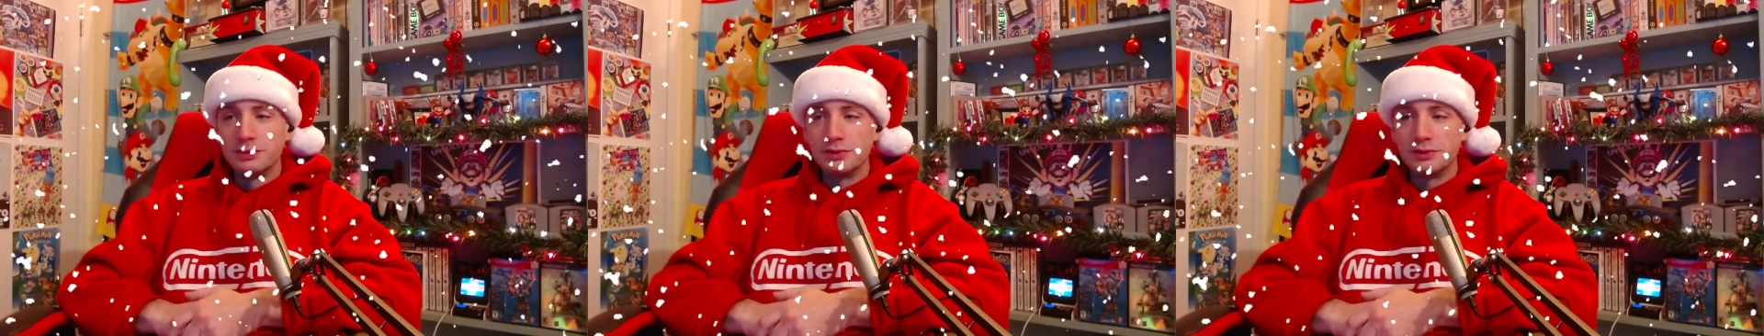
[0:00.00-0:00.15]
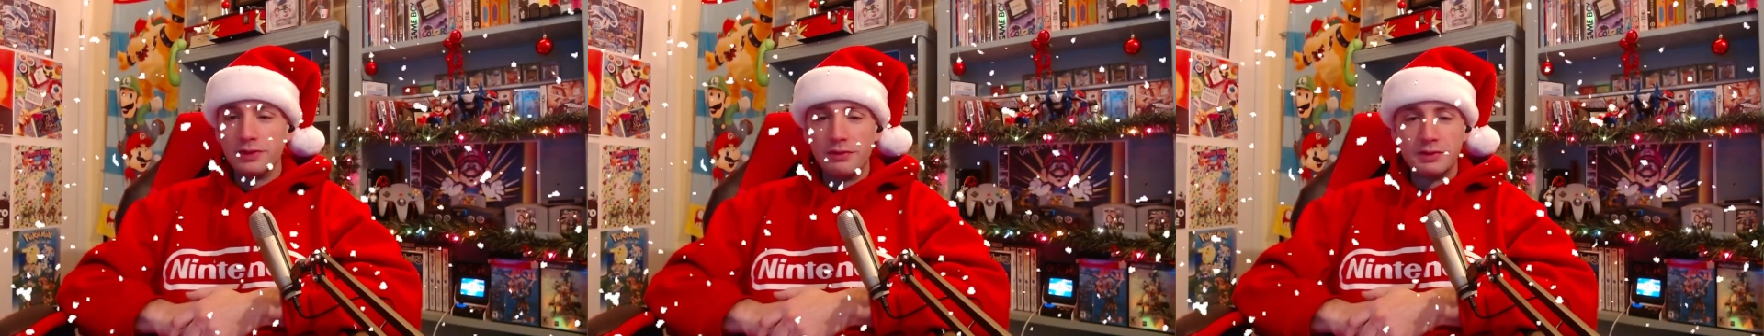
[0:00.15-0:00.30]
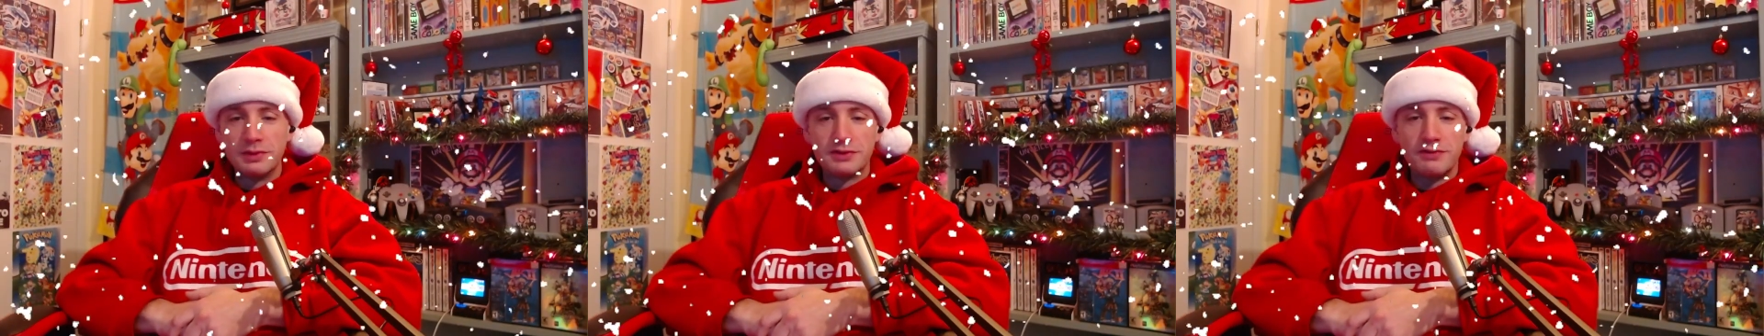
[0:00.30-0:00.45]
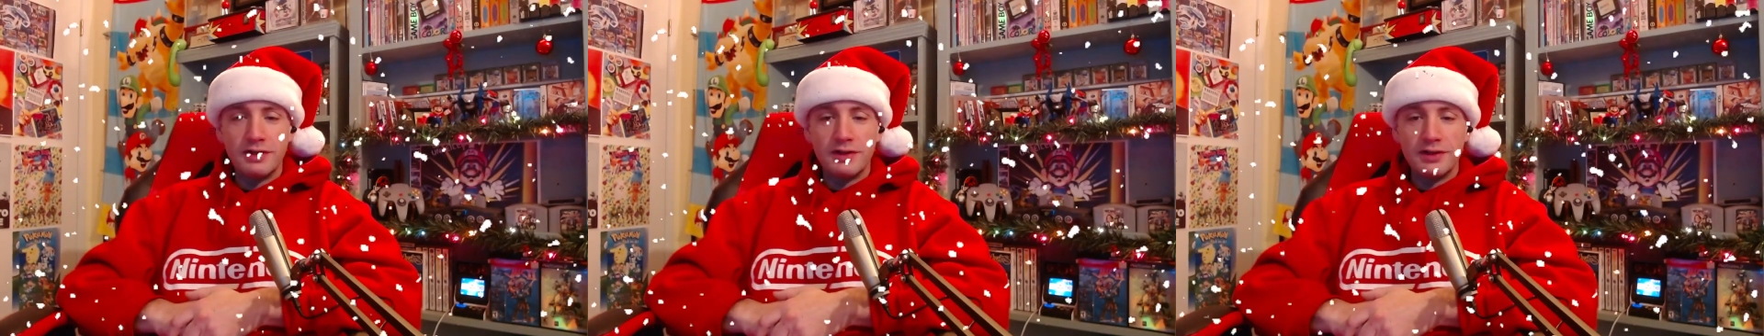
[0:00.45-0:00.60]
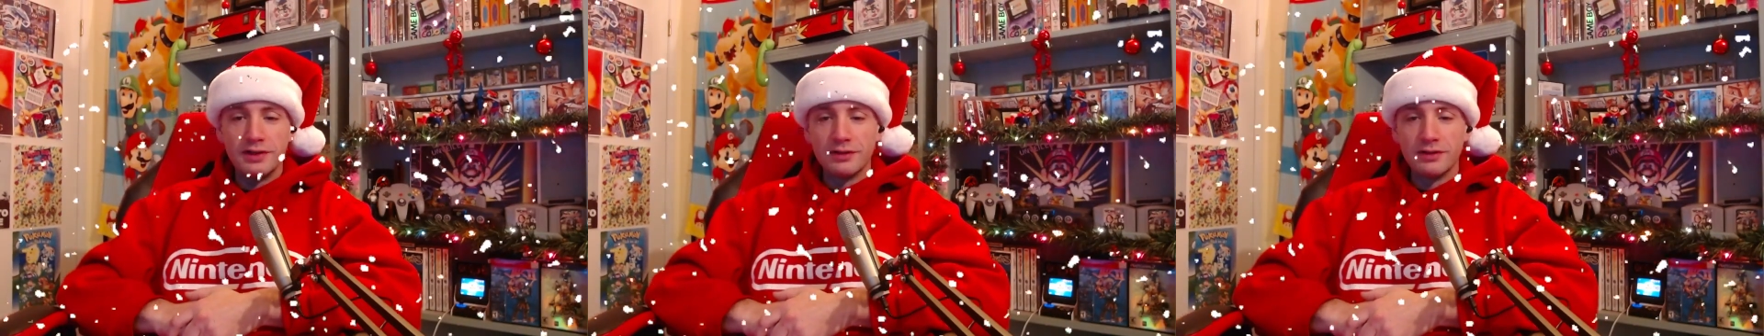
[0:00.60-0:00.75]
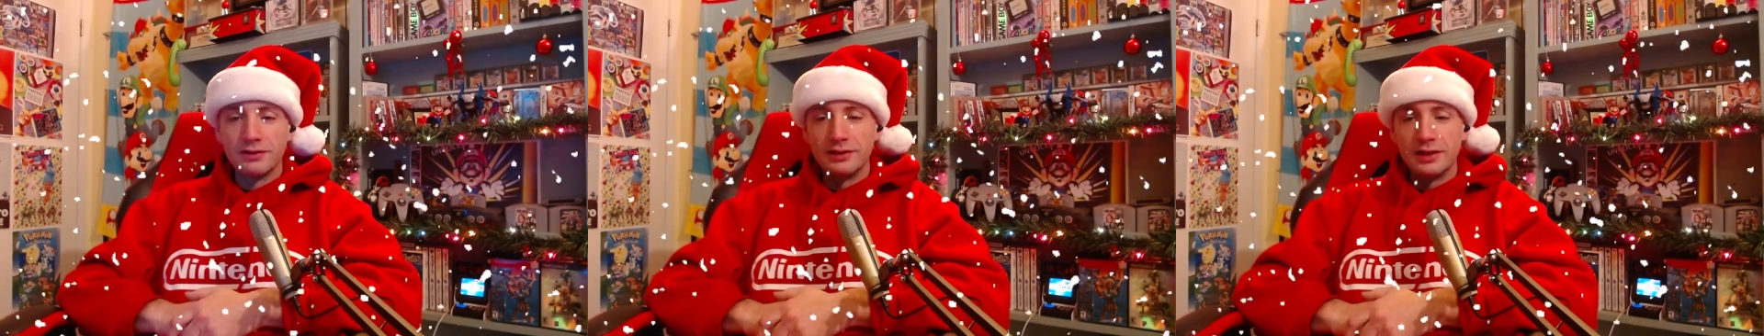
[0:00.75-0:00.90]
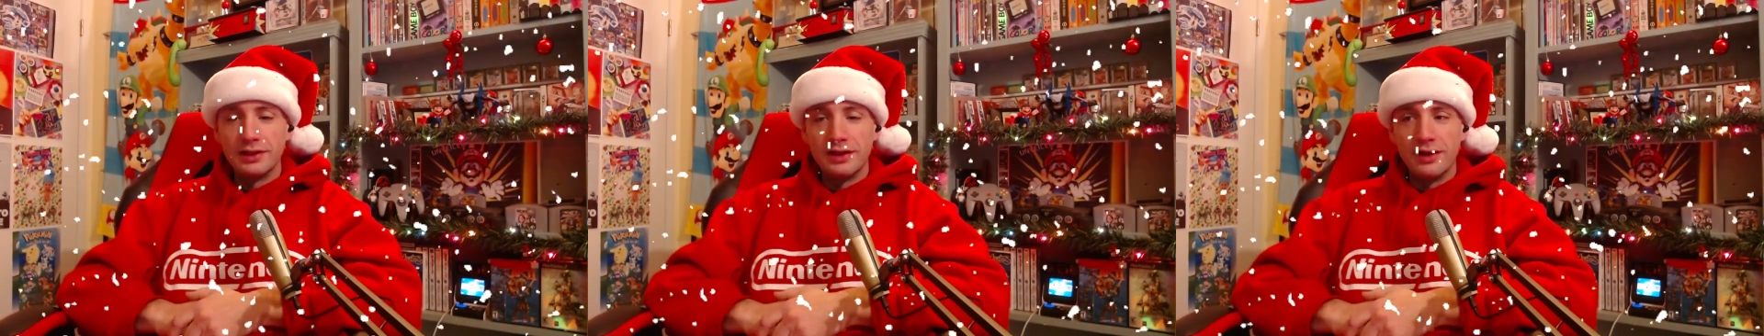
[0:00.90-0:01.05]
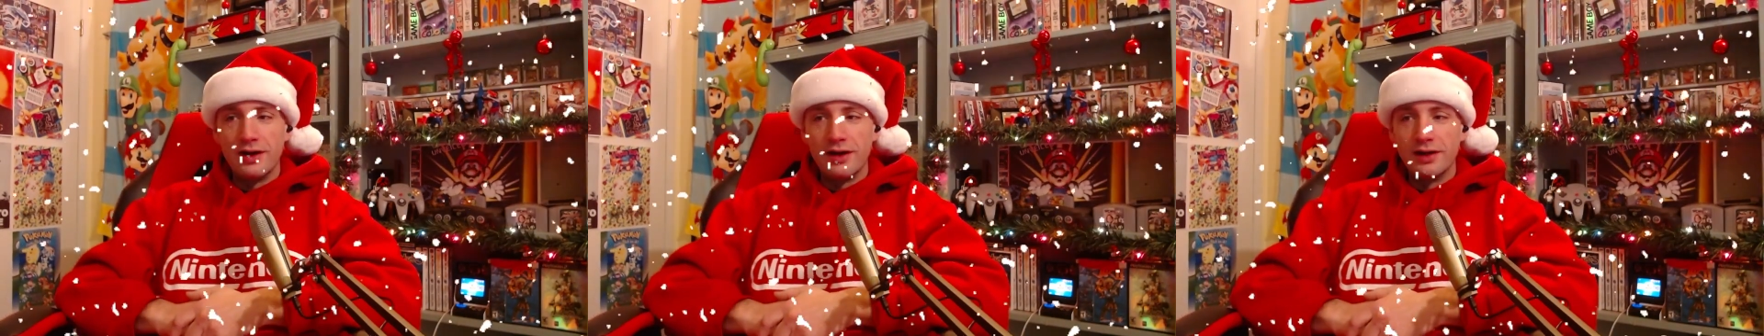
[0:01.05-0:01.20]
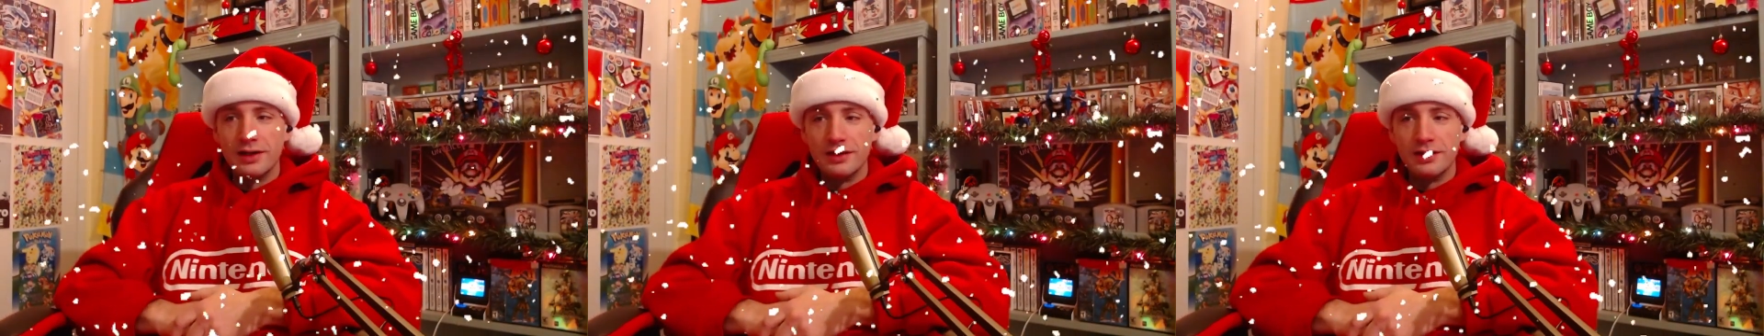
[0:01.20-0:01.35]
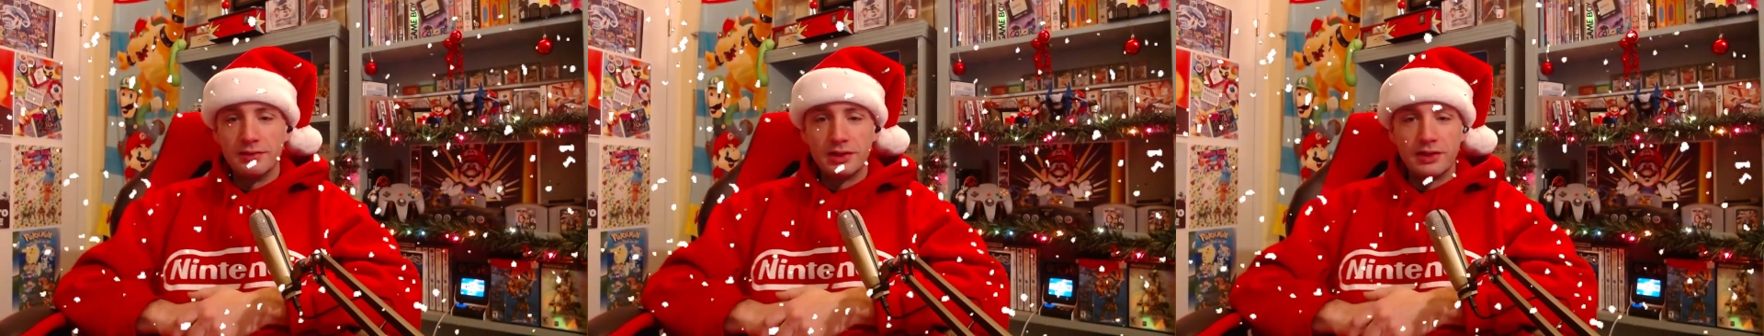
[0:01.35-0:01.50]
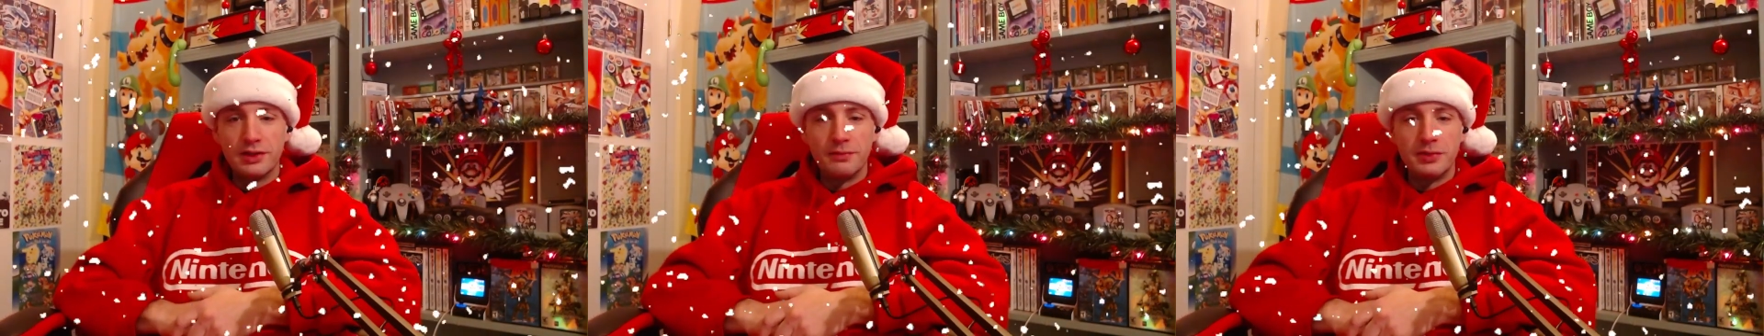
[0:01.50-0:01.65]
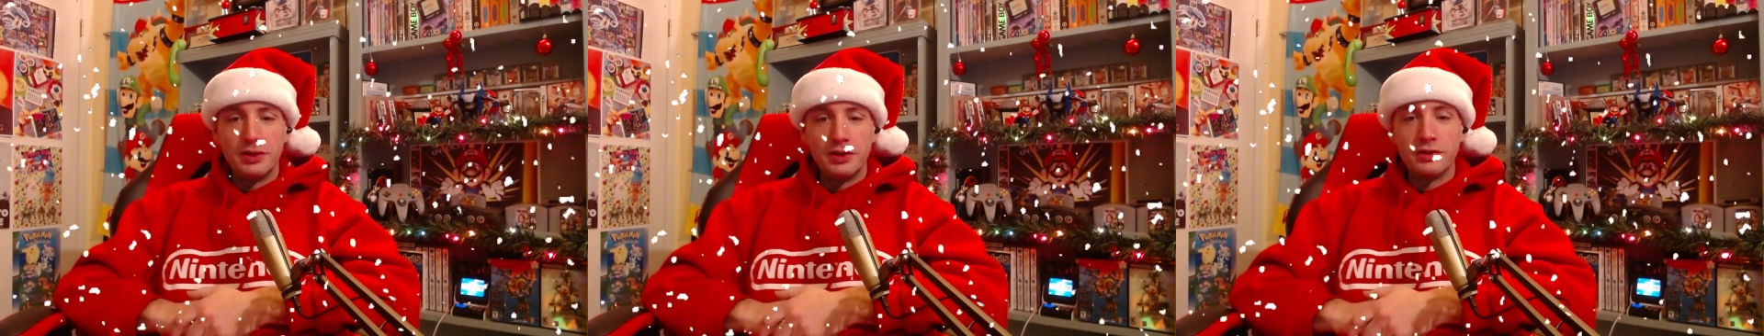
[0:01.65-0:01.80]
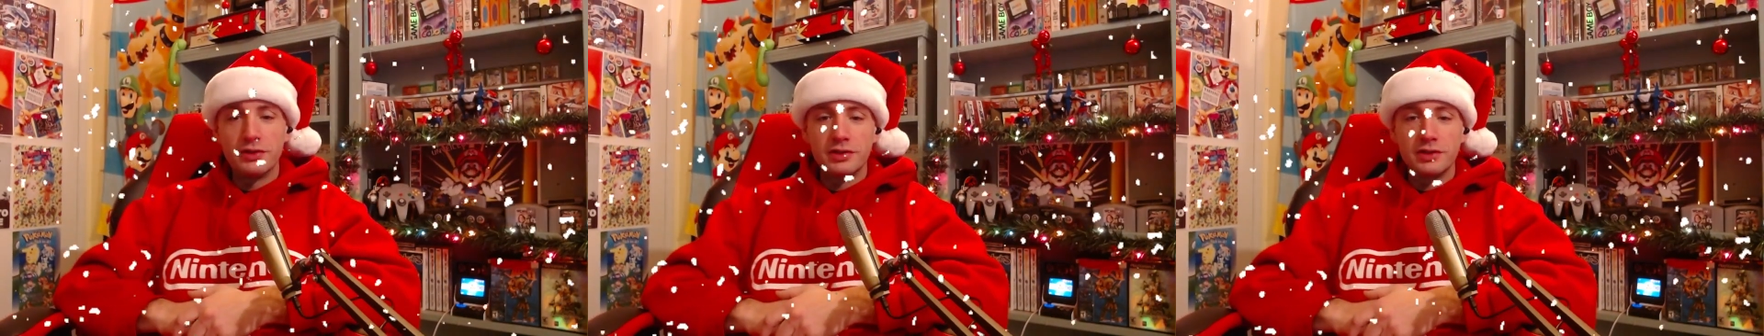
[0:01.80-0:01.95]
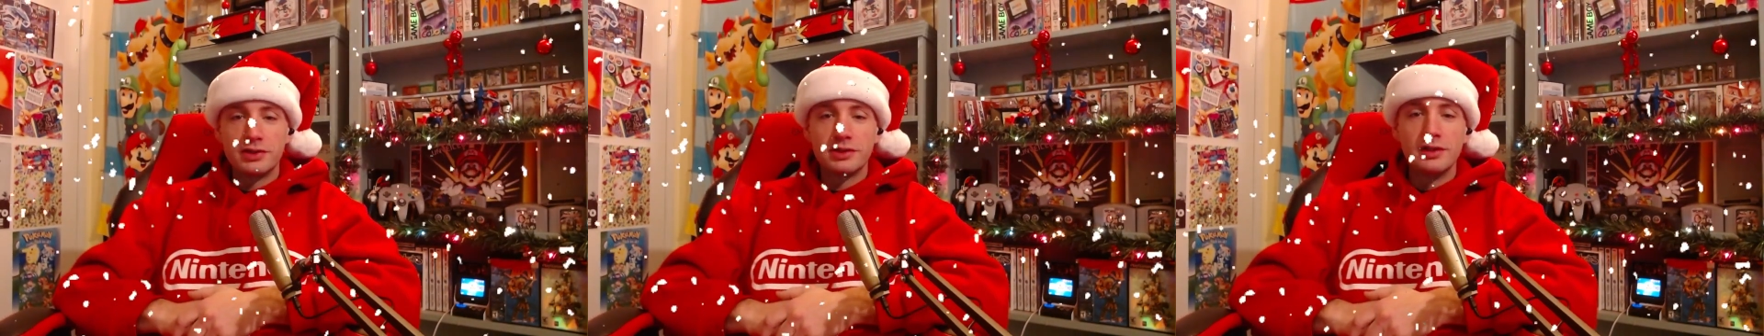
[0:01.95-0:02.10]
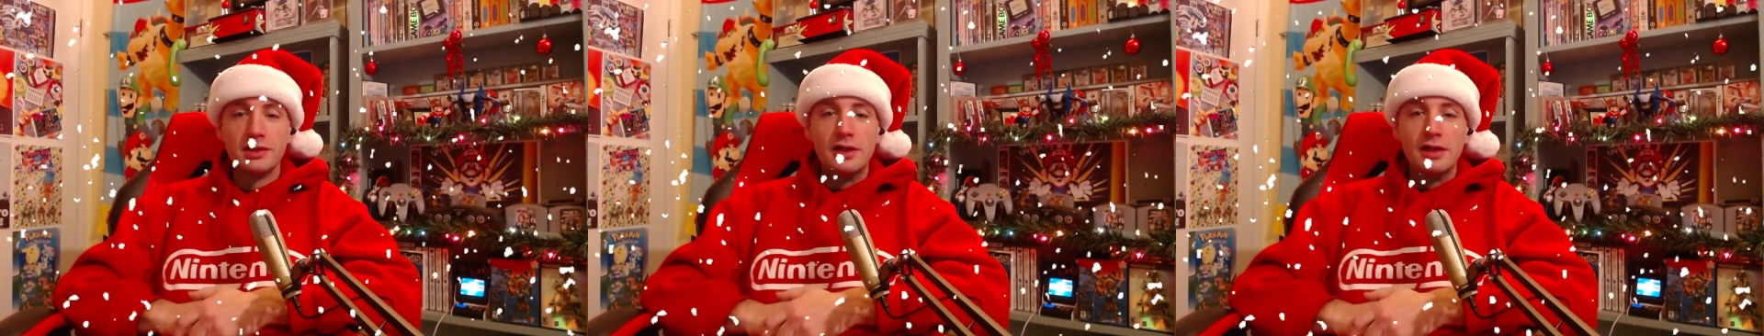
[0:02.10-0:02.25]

it was very early on, and computers